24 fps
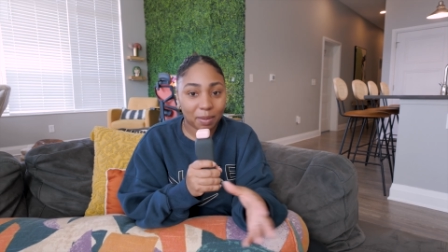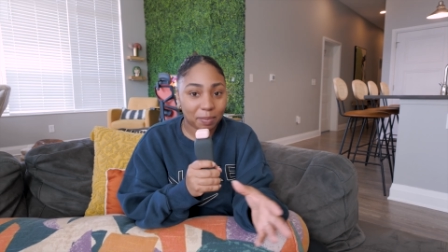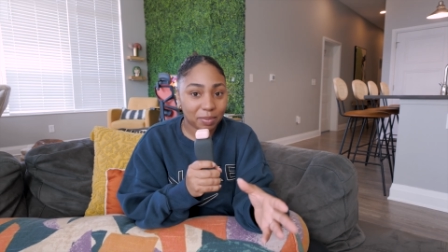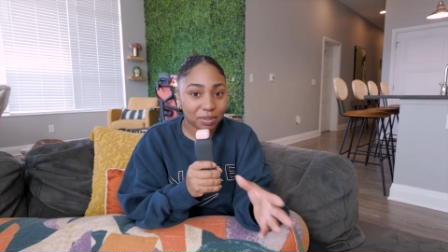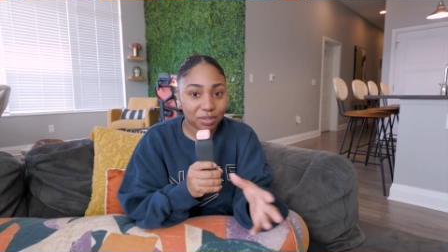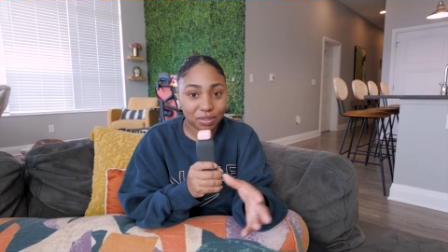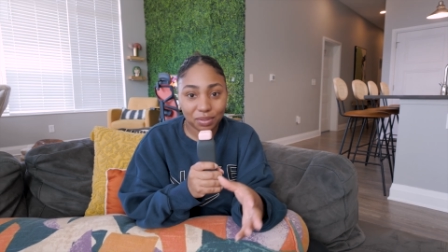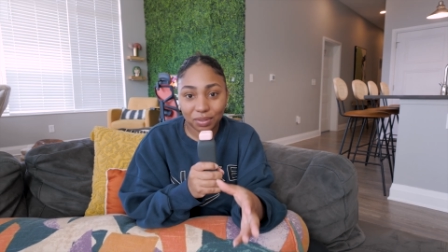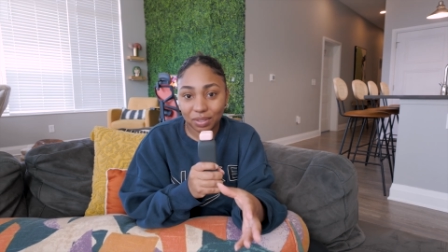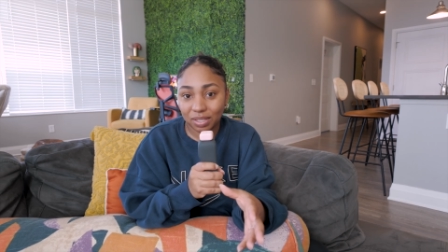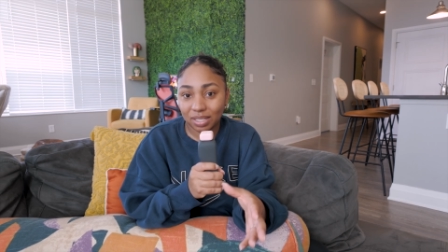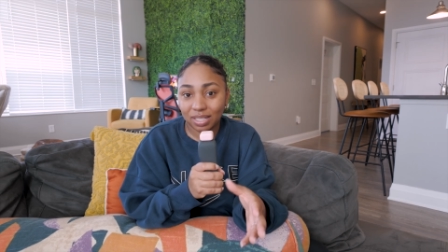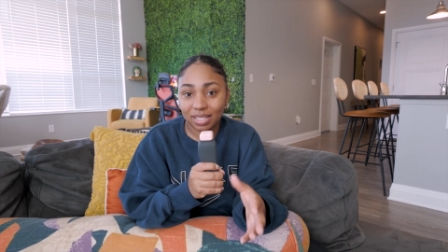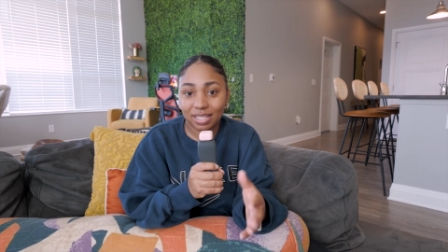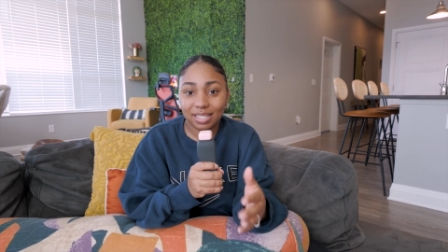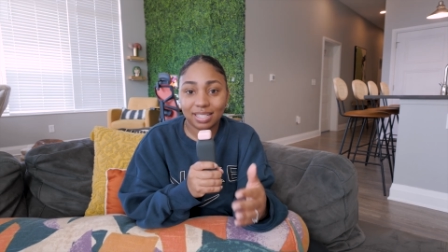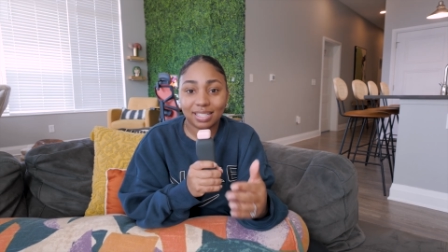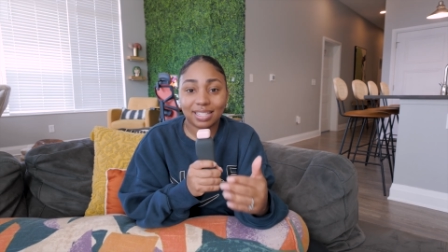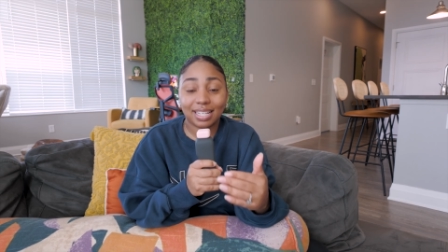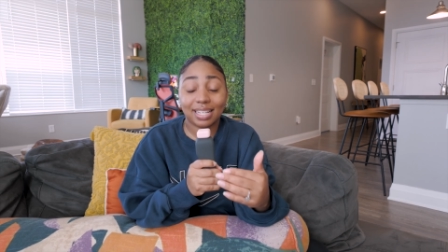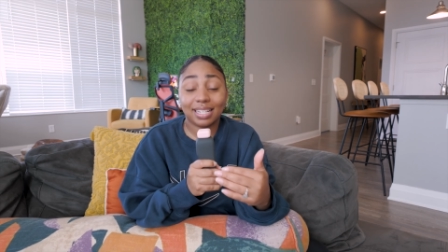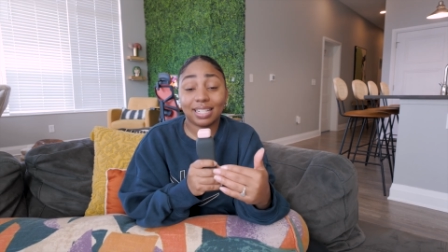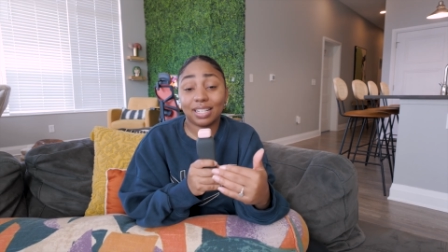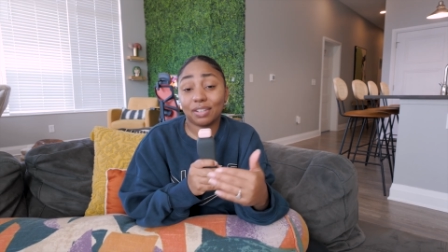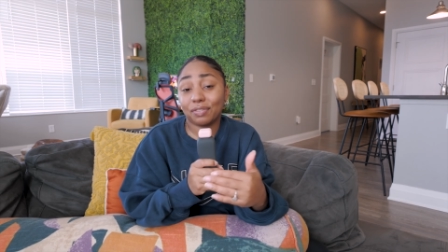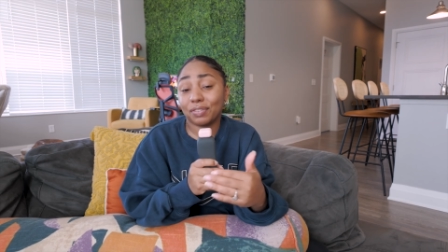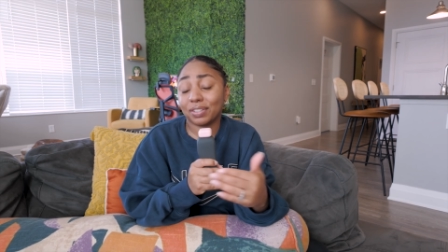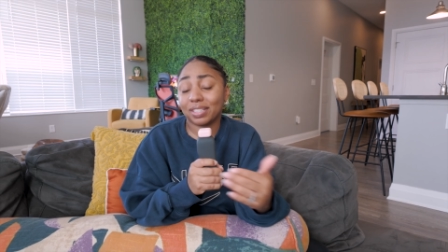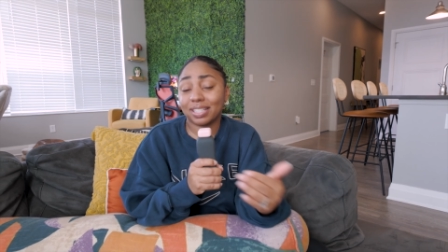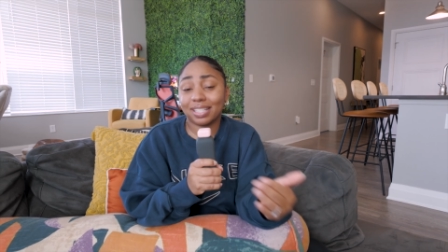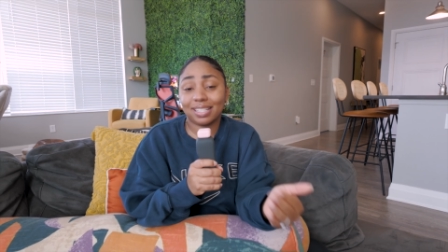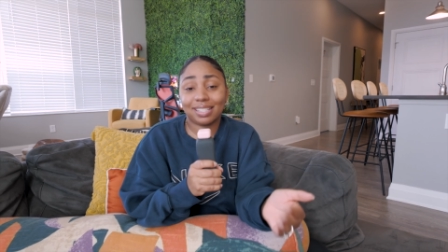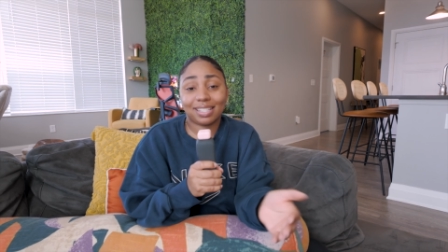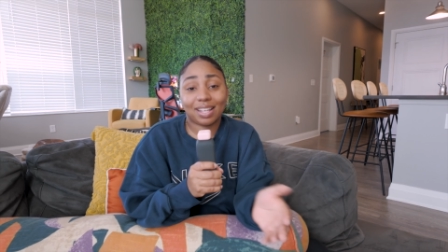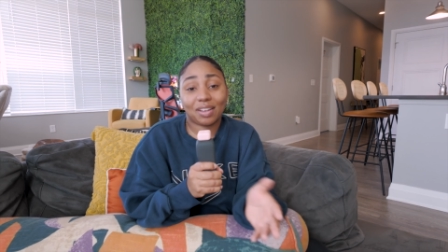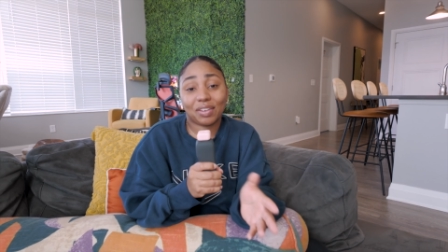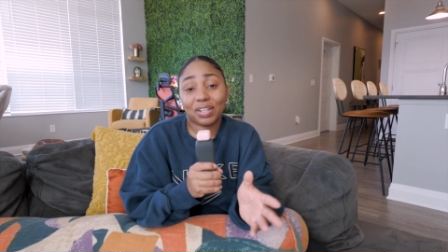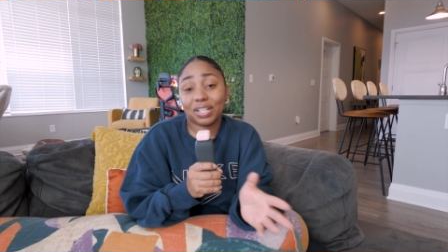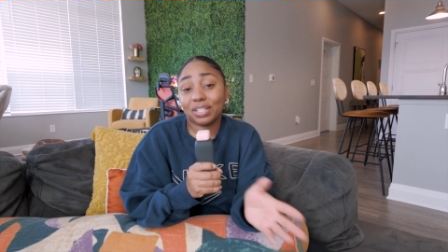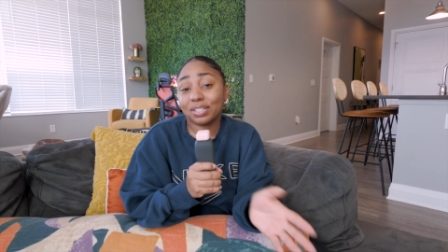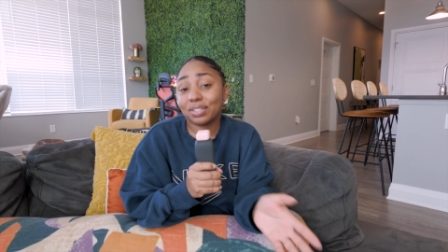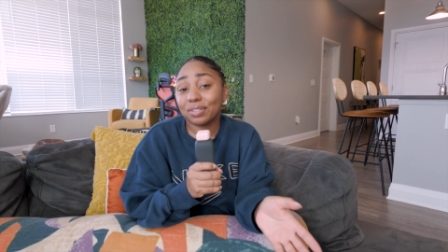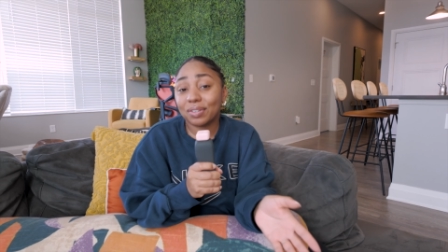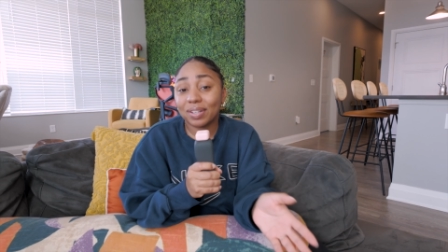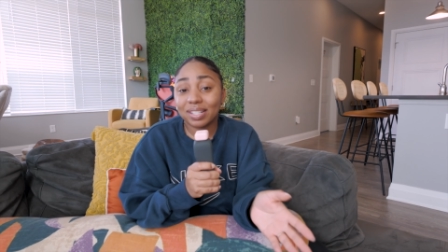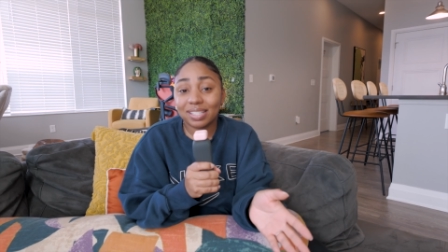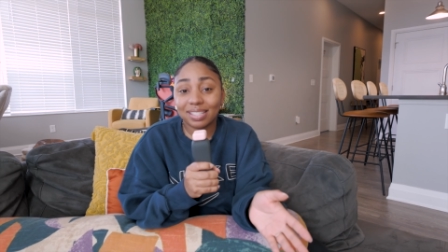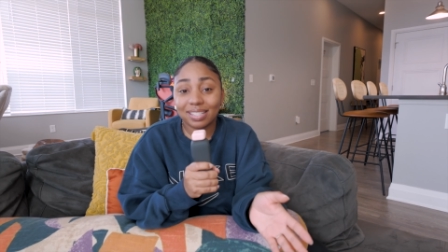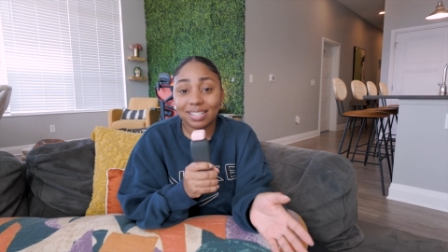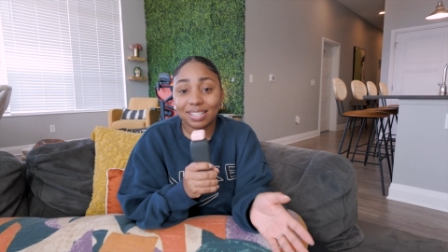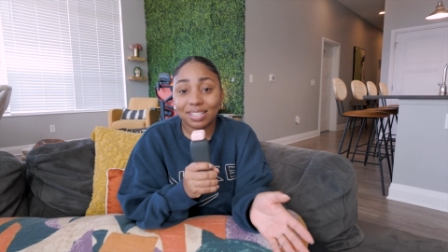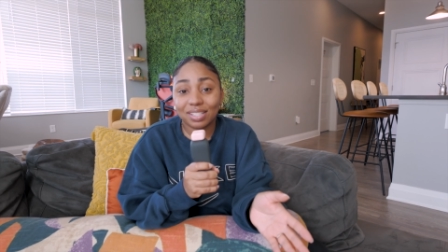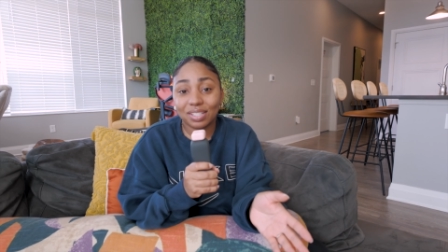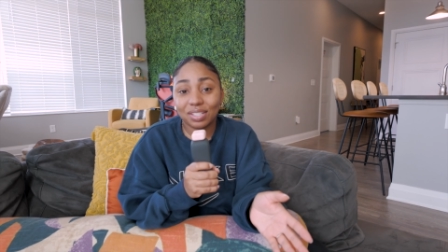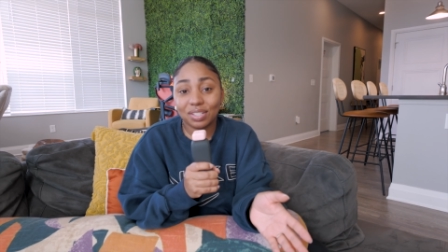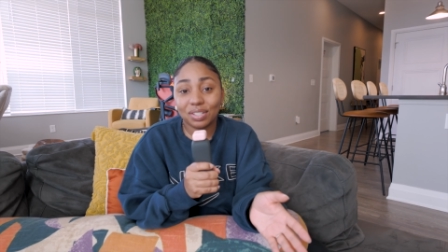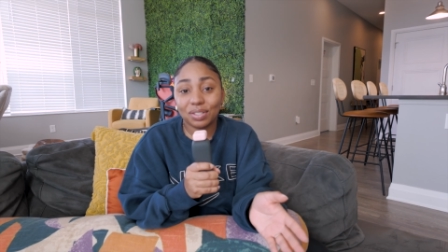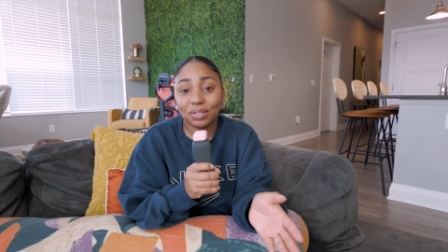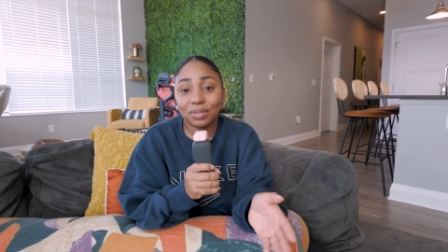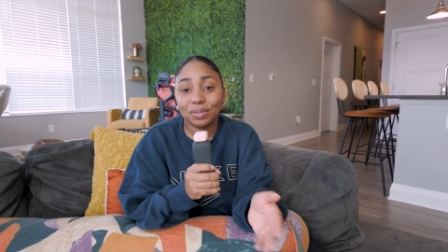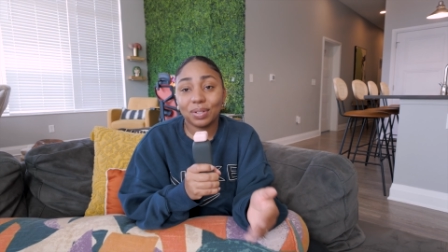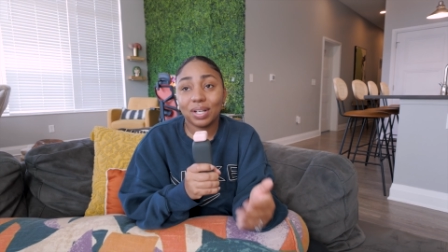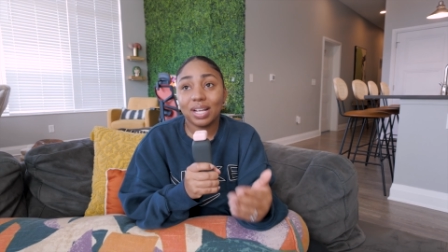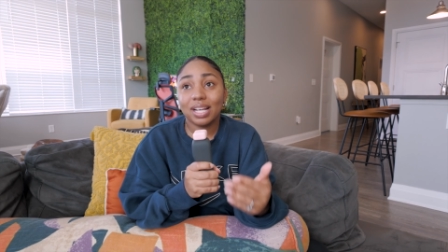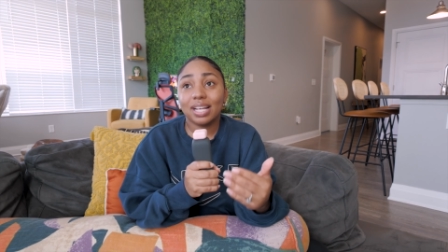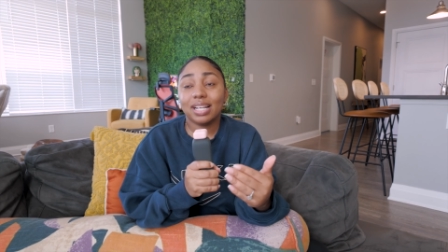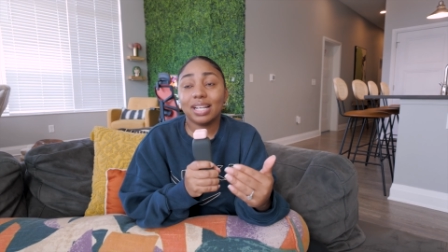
opportunities and different things sound interesting to you,